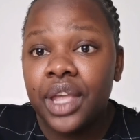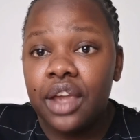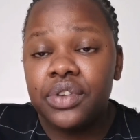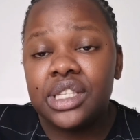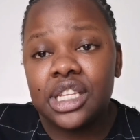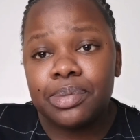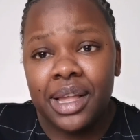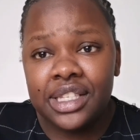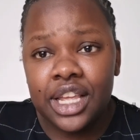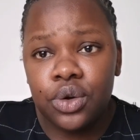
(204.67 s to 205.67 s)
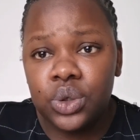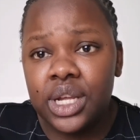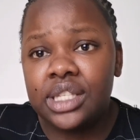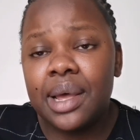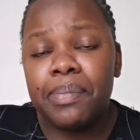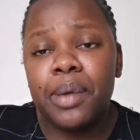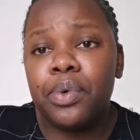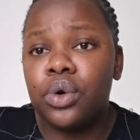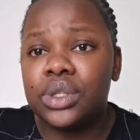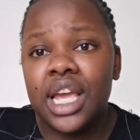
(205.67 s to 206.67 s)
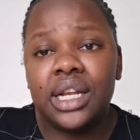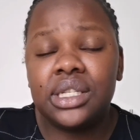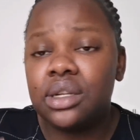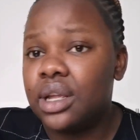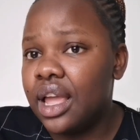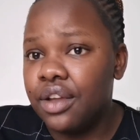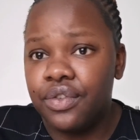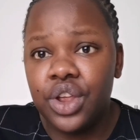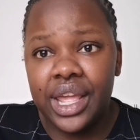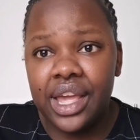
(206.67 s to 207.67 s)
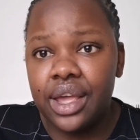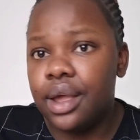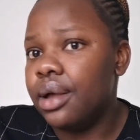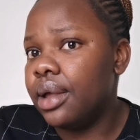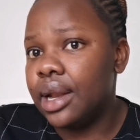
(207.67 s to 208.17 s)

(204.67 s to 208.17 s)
Every 6 months they rotate. Some people rotate every year.